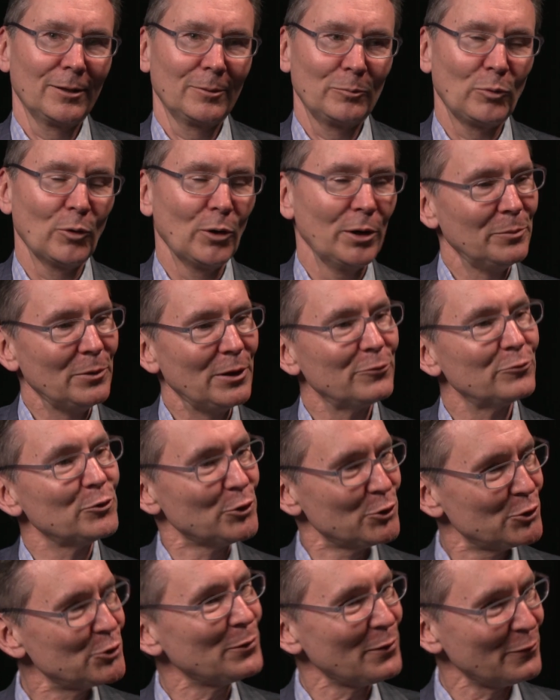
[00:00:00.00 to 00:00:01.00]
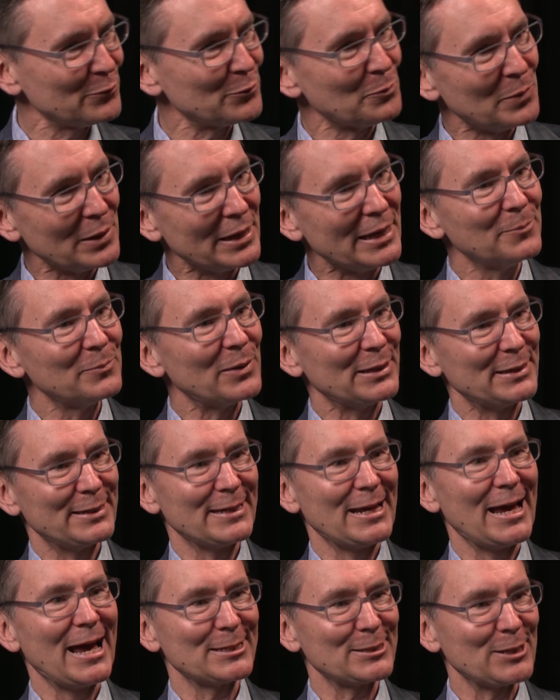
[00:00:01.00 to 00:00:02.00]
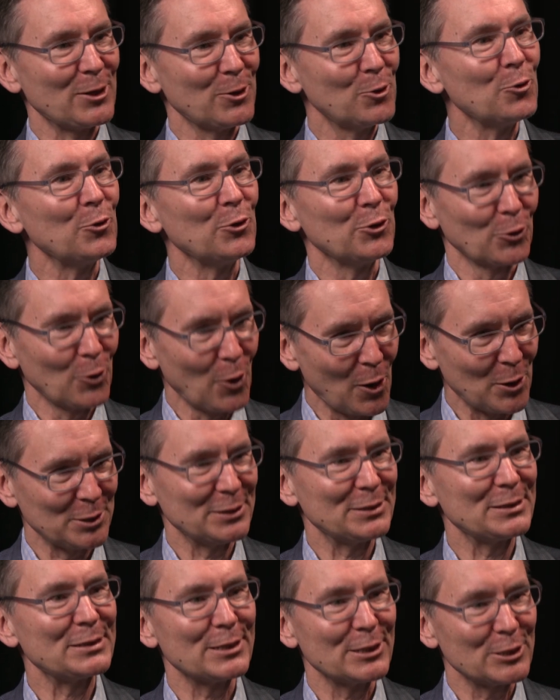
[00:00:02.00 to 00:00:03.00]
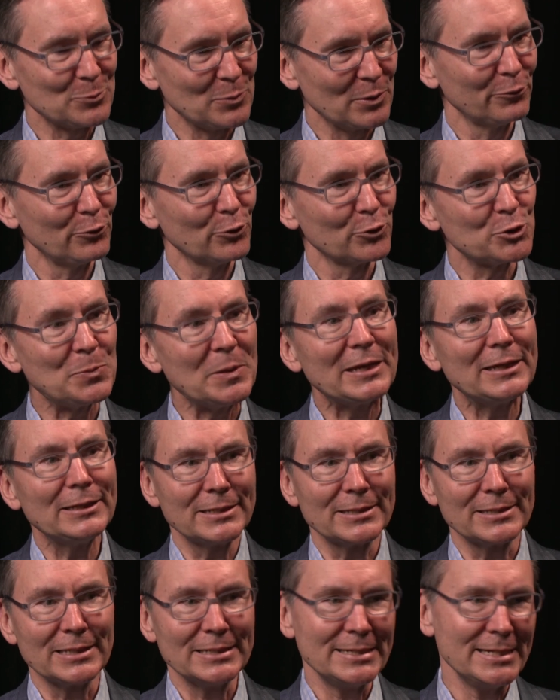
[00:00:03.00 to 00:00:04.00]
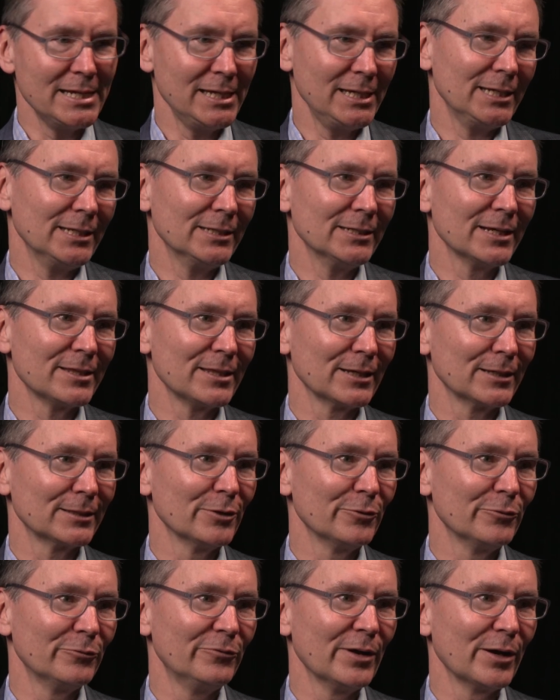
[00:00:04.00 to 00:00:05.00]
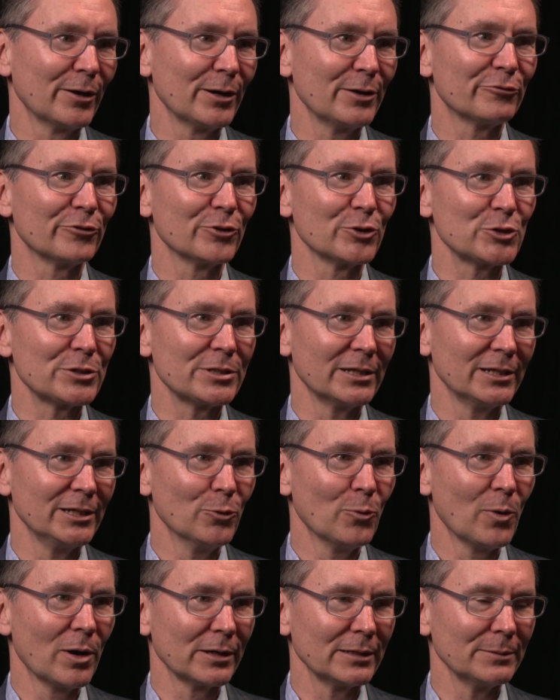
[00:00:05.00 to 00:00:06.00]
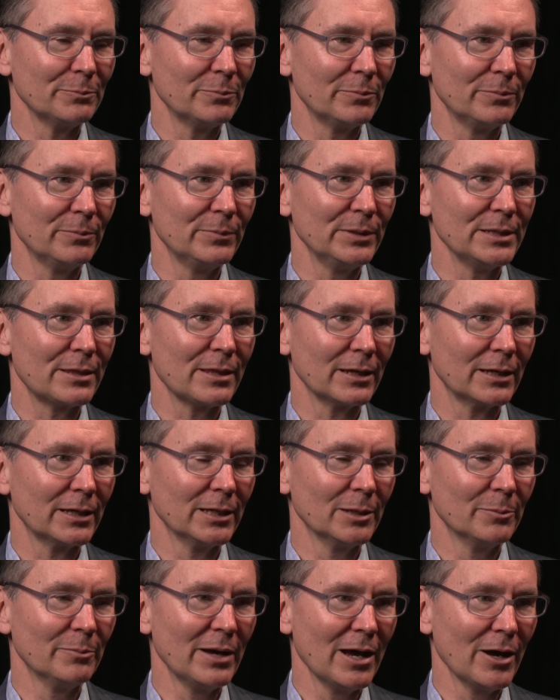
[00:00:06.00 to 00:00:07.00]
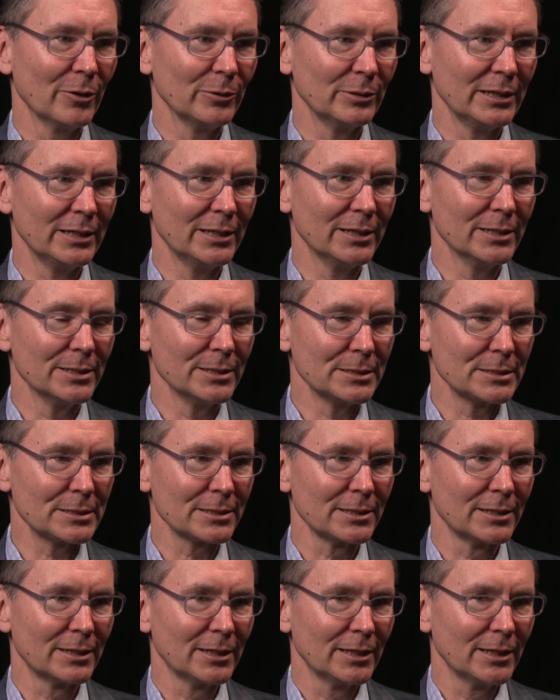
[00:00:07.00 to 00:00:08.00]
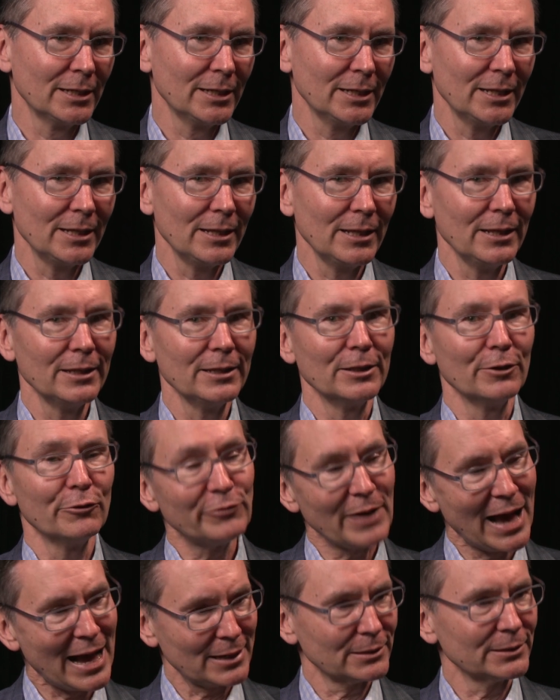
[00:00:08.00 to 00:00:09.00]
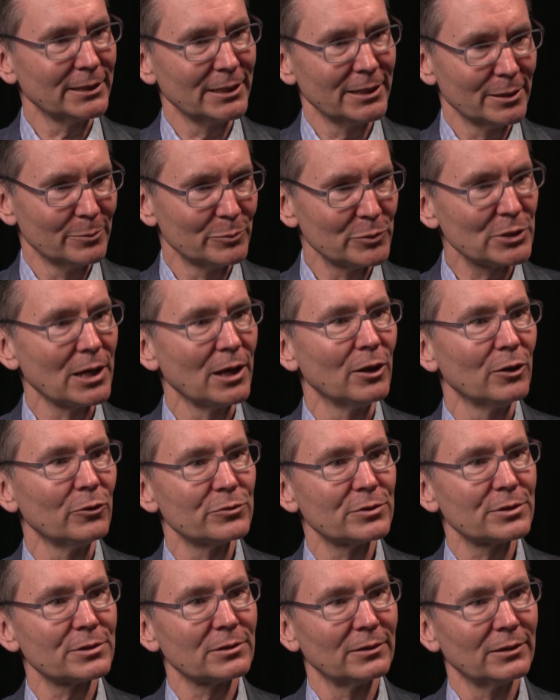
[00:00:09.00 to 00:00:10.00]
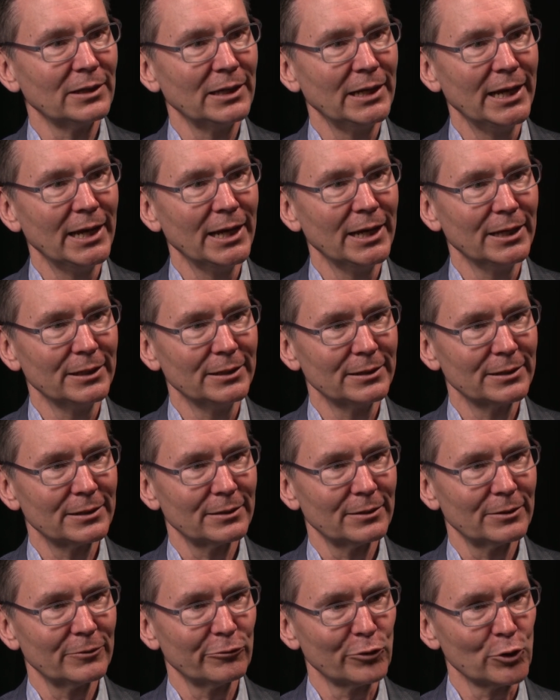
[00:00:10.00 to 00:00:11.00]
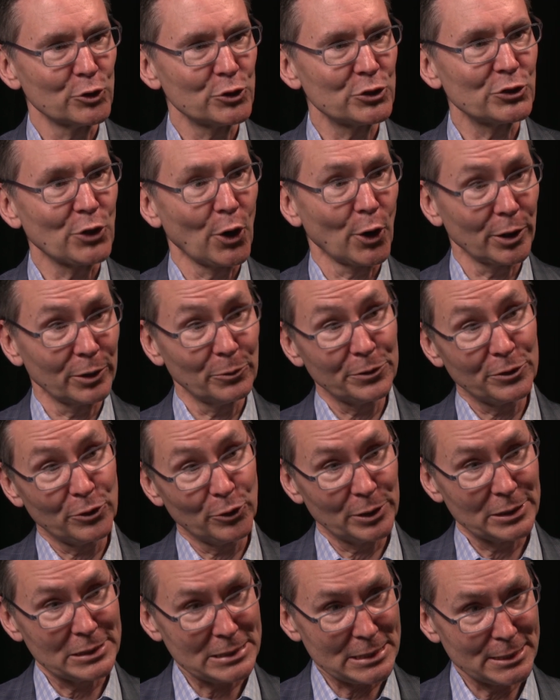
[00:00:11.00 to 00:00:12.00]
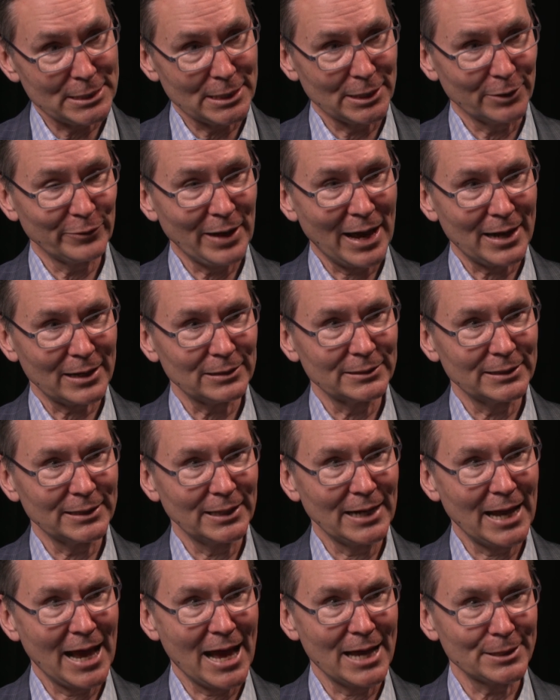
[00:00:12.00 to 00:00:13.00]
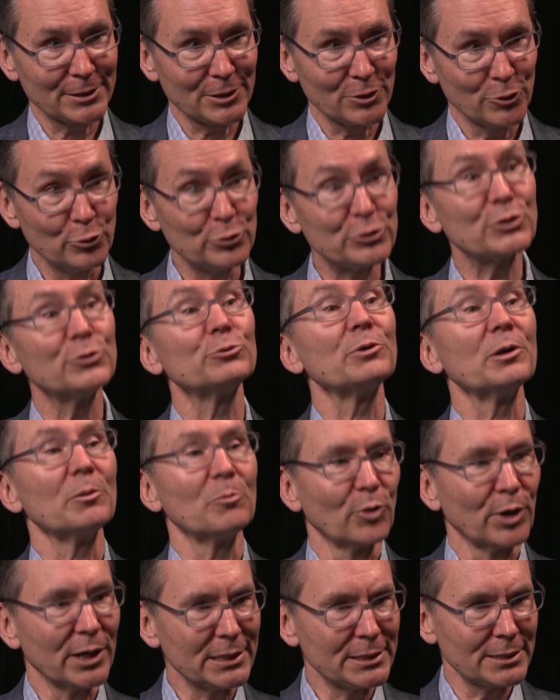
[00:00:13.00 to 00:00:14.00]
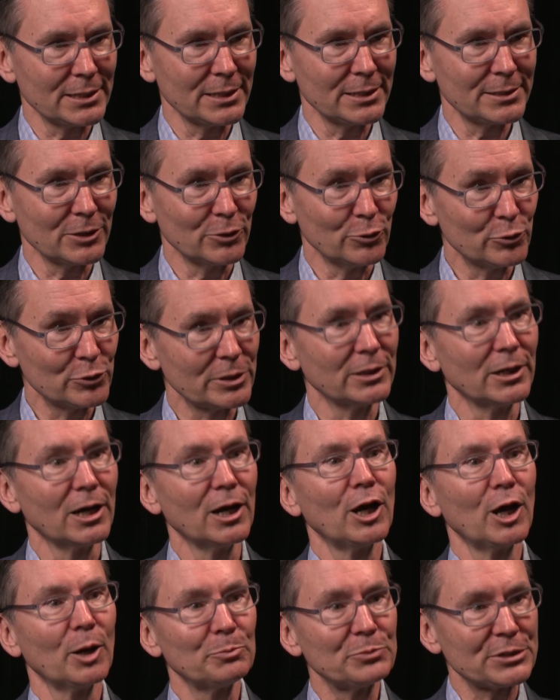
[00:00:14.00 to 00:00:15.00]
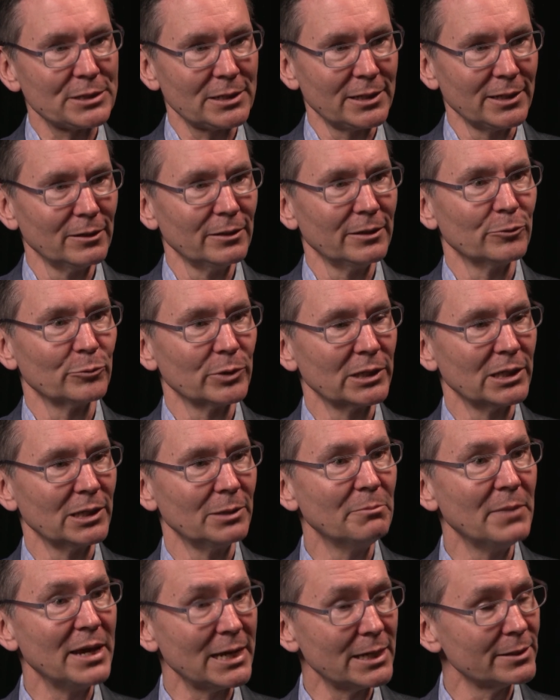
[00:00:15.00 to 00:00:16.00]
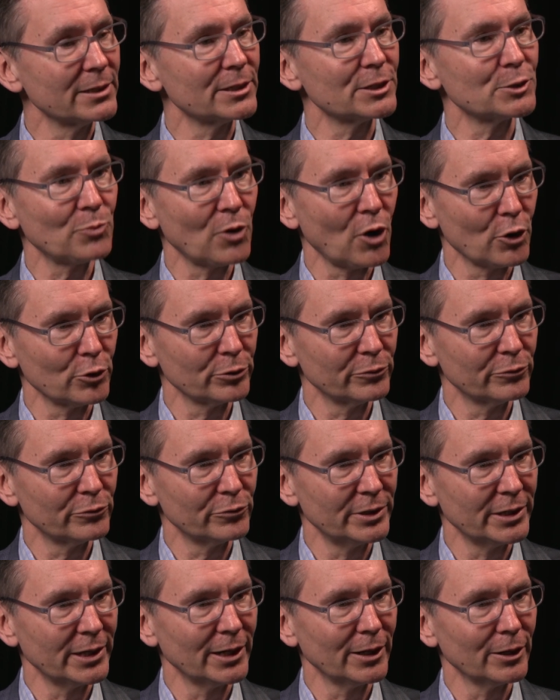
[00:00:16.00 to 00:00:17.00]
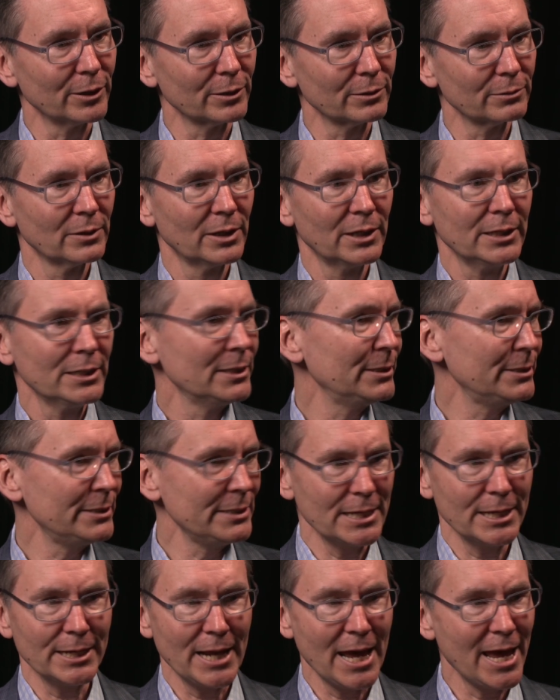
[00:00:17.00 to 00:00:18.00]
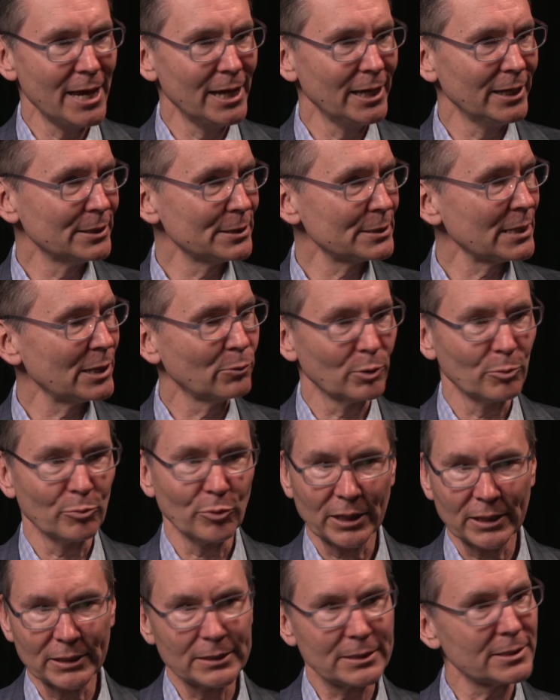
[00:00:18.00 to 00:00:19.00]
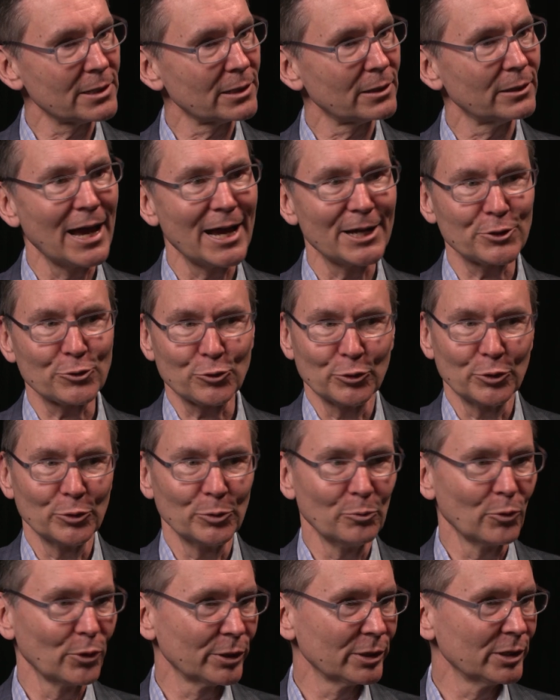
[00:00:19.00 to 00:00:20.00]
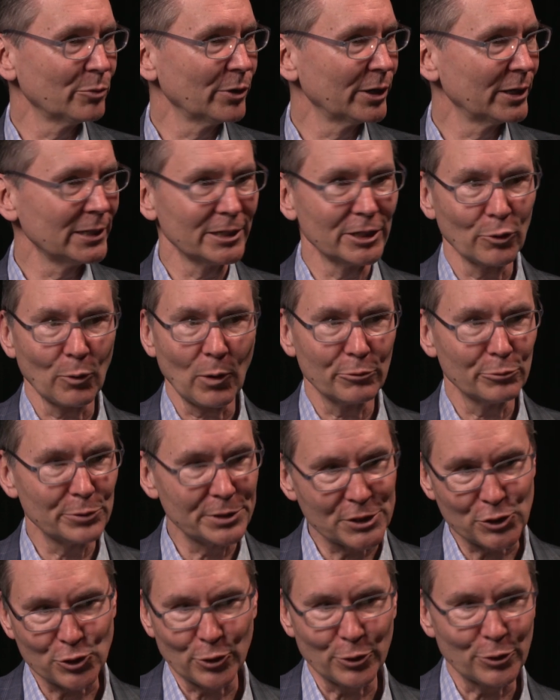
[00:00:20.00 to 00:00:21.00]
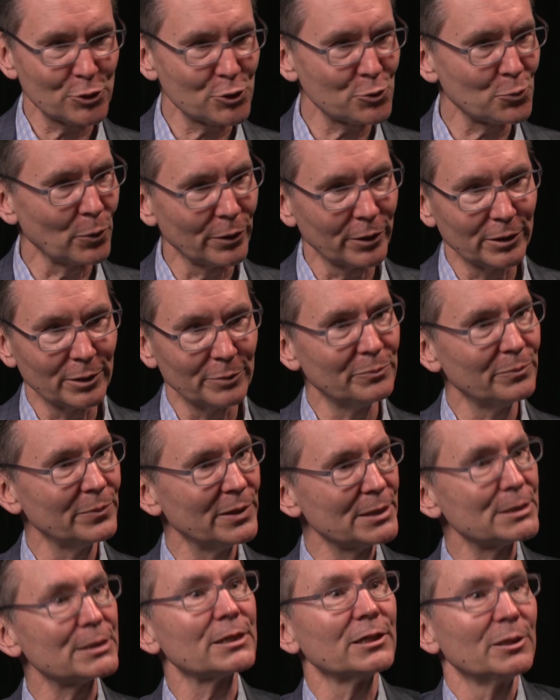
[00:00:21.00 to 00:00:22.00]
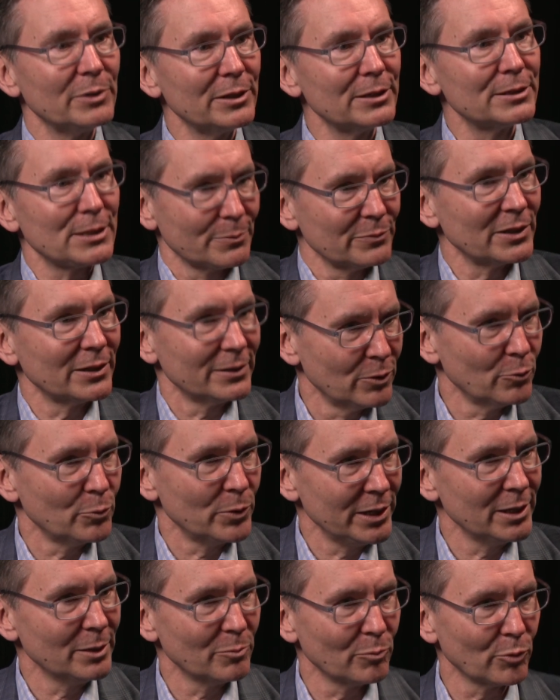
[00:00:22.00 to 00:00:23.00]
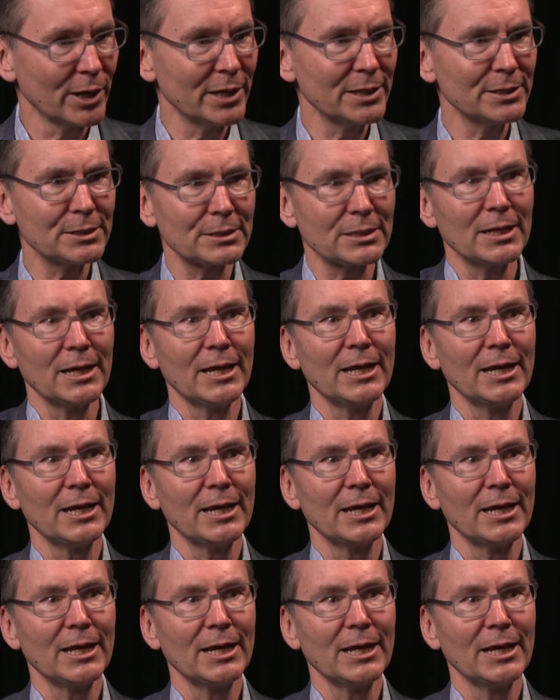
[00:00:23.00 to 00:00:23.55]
Boy, you sort of have to begin by asking who your audience is. But if you're speaking to the dean, I think the very first thing you want to be thinking about is the faculty themselves. And first, starting with your existing faculty and ask who's going to embrace this and who's going to upskill and really make this part of their DNA and say, we're bringing it to the classroom, we're going to bring it into our research, this is going to be something that we embrace.